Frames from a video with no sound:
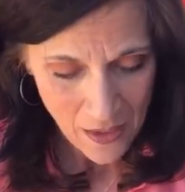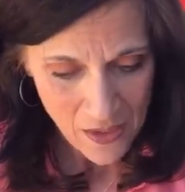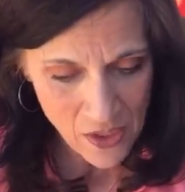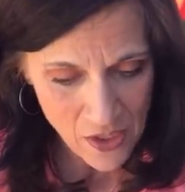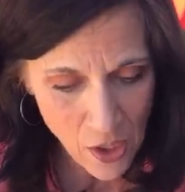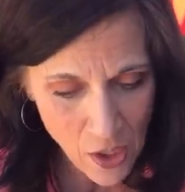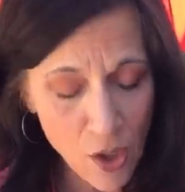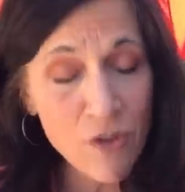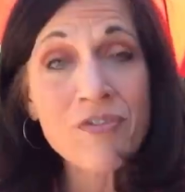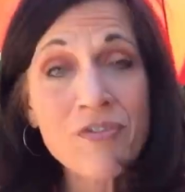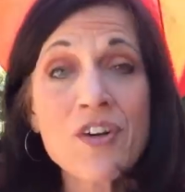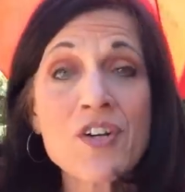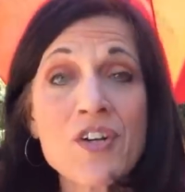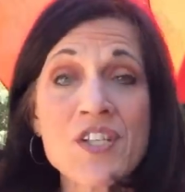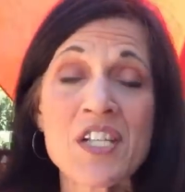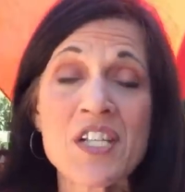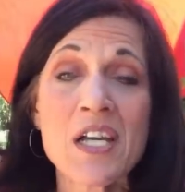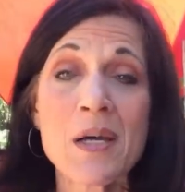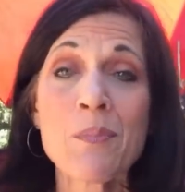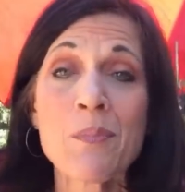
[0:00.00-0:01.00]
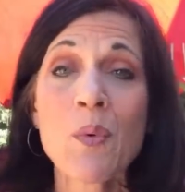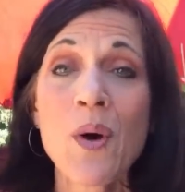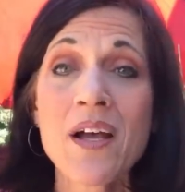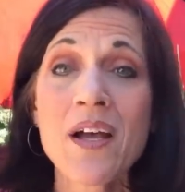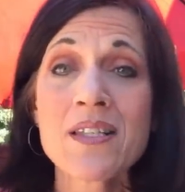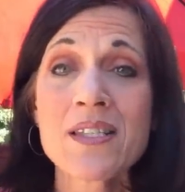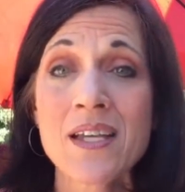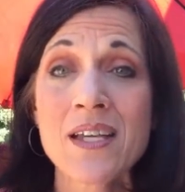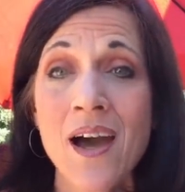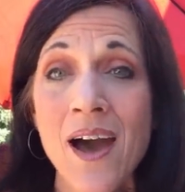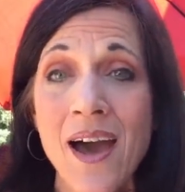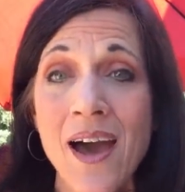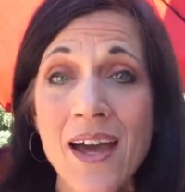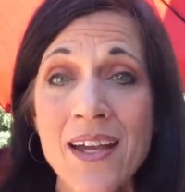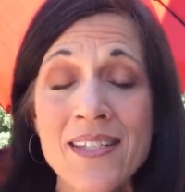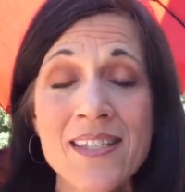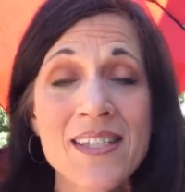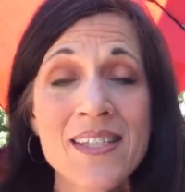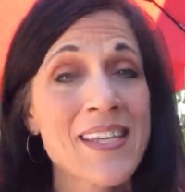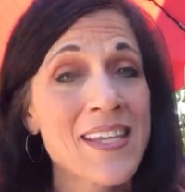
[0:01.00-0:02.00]
So first tip was
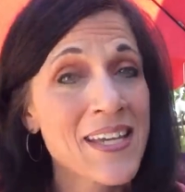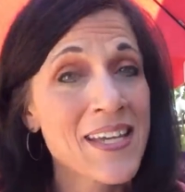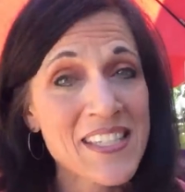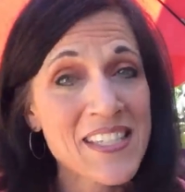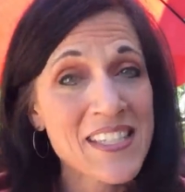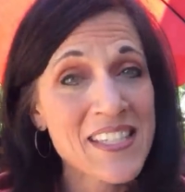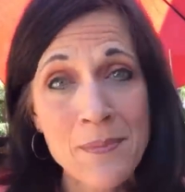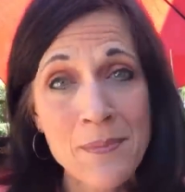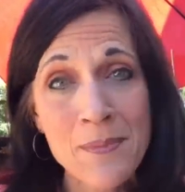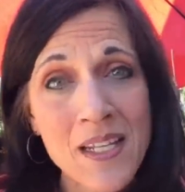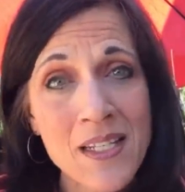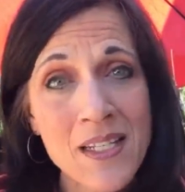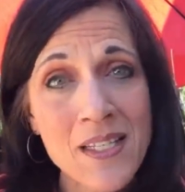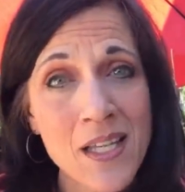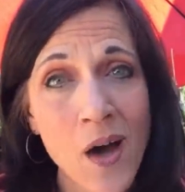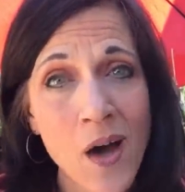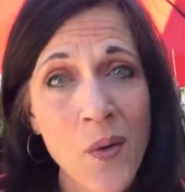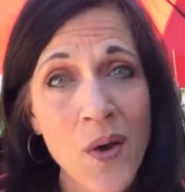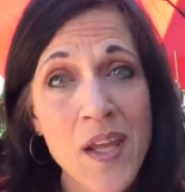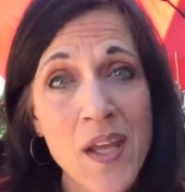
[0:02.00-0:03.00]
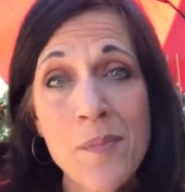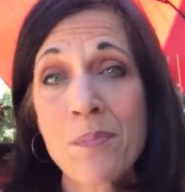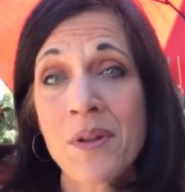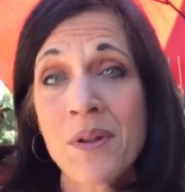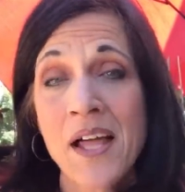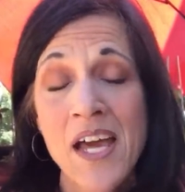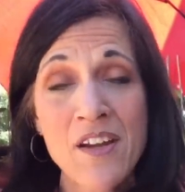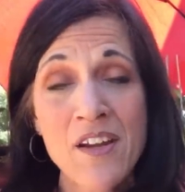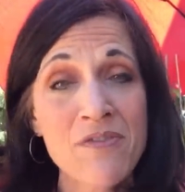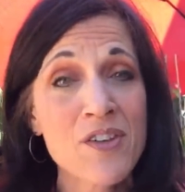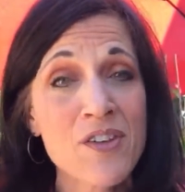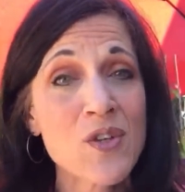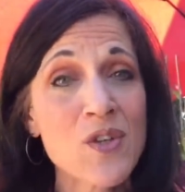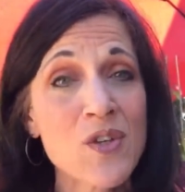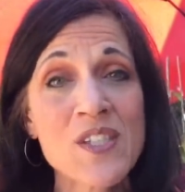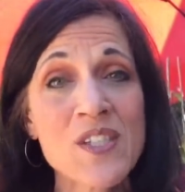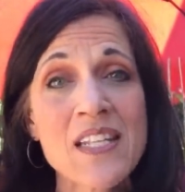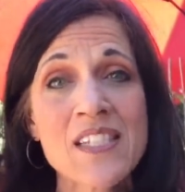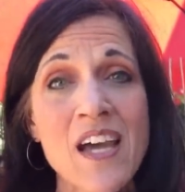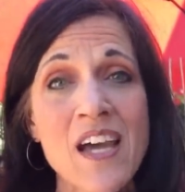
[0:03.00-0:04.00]
guys, get some seeds going, plant a few
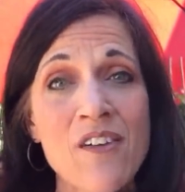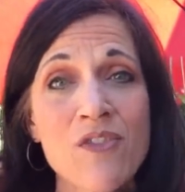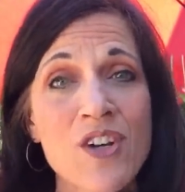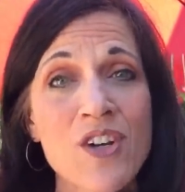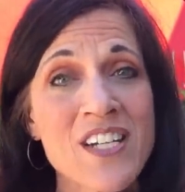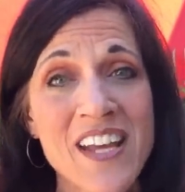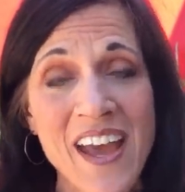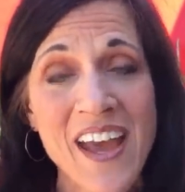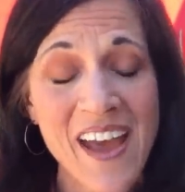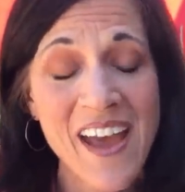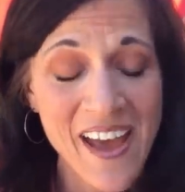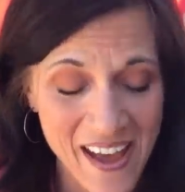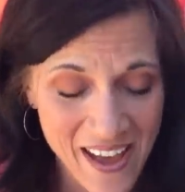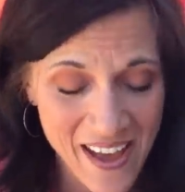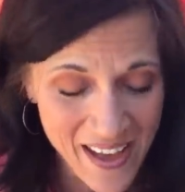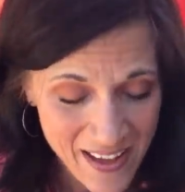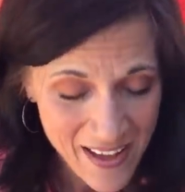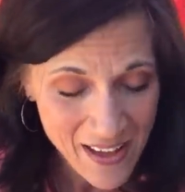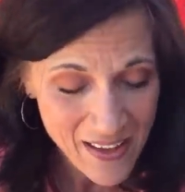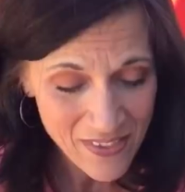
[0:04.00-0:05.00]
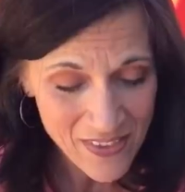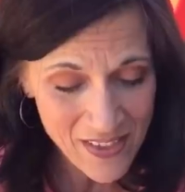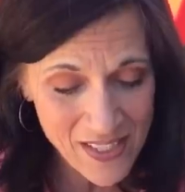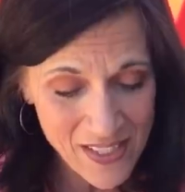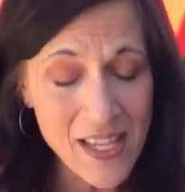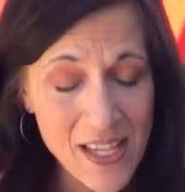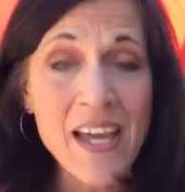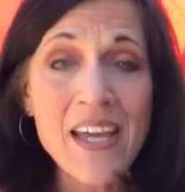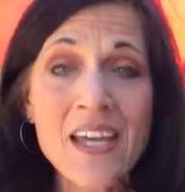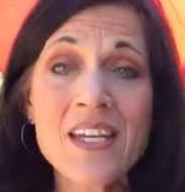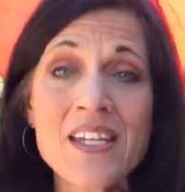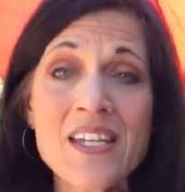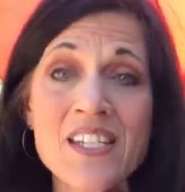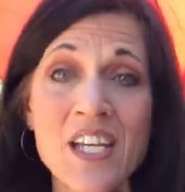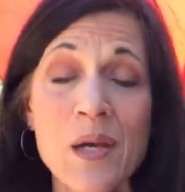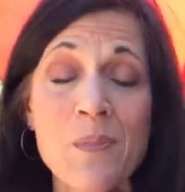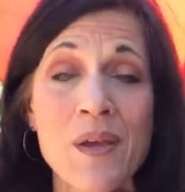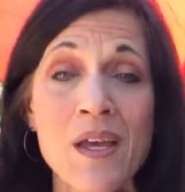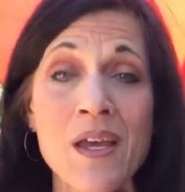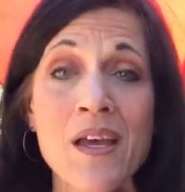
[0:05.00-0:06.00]
seeds every day. The second
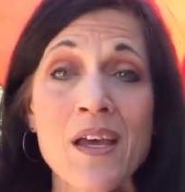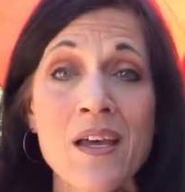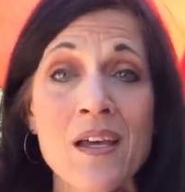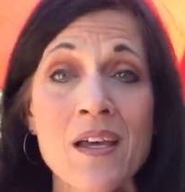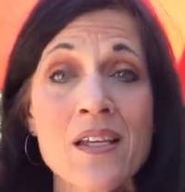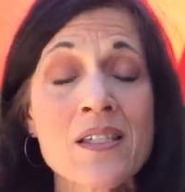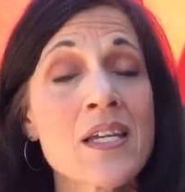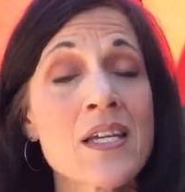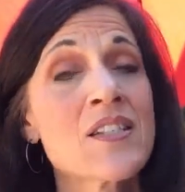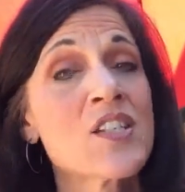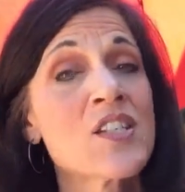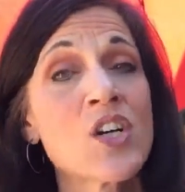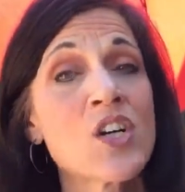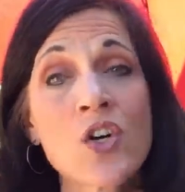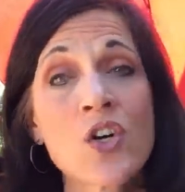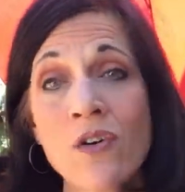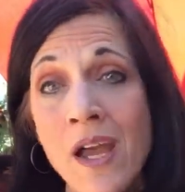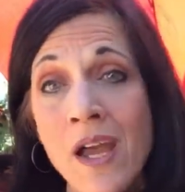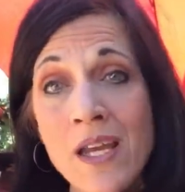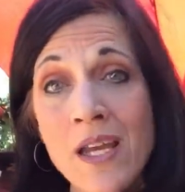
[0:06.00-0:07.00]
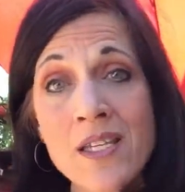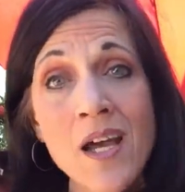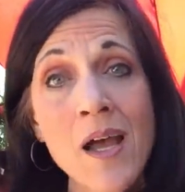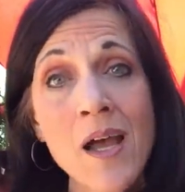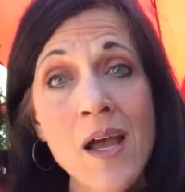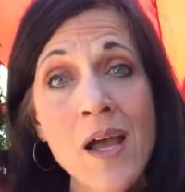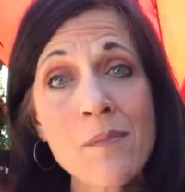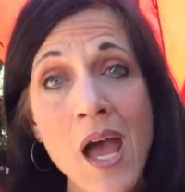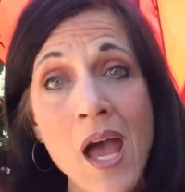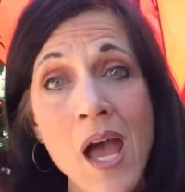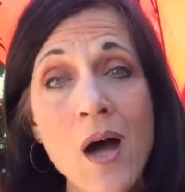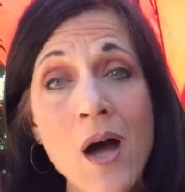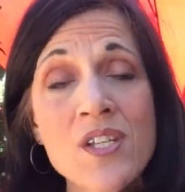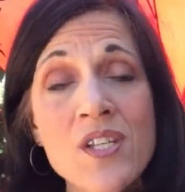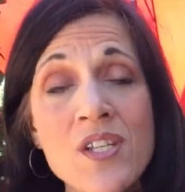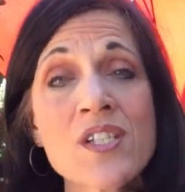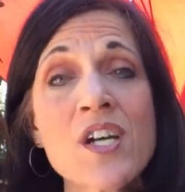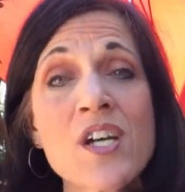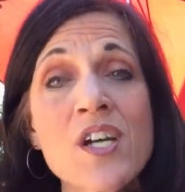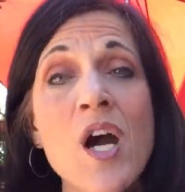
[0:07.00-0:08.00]
tip is it's a great time now
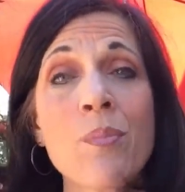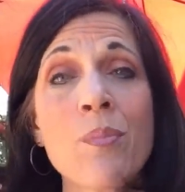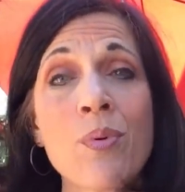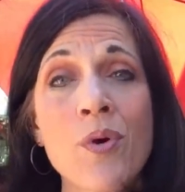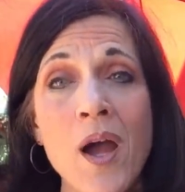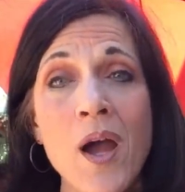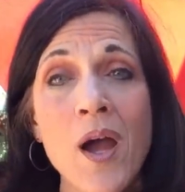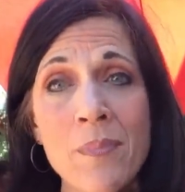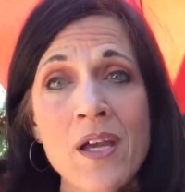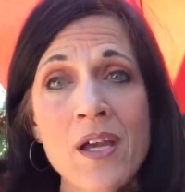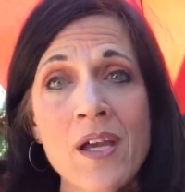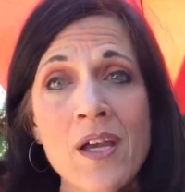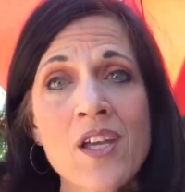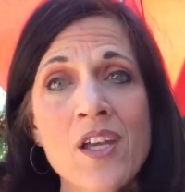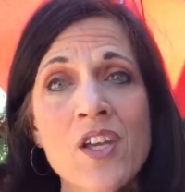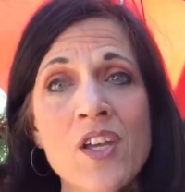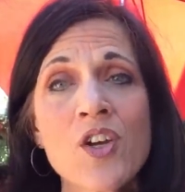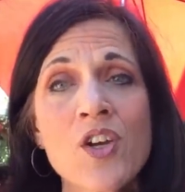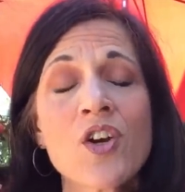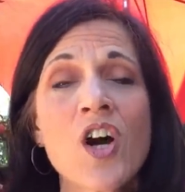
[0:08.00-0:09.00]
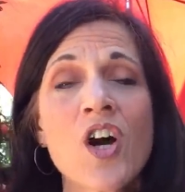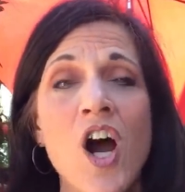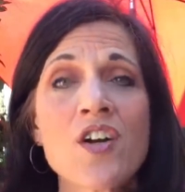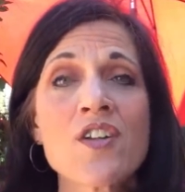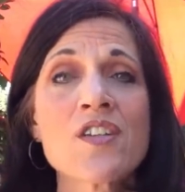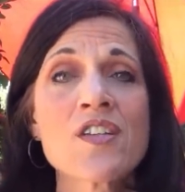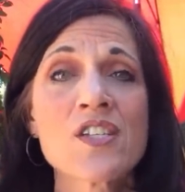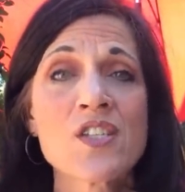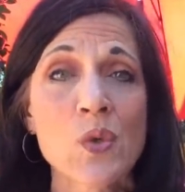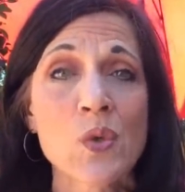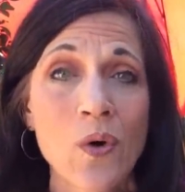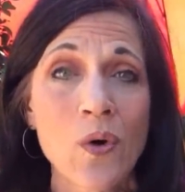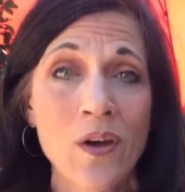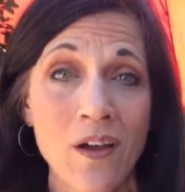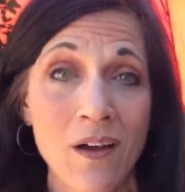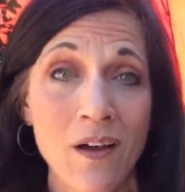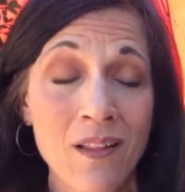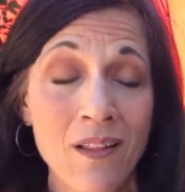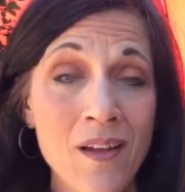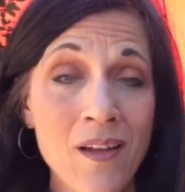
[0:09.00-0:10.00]
to start prepping your garden
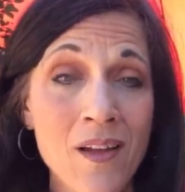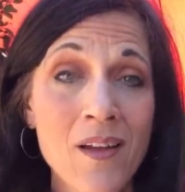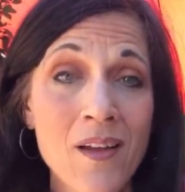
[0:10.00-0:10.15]
soil.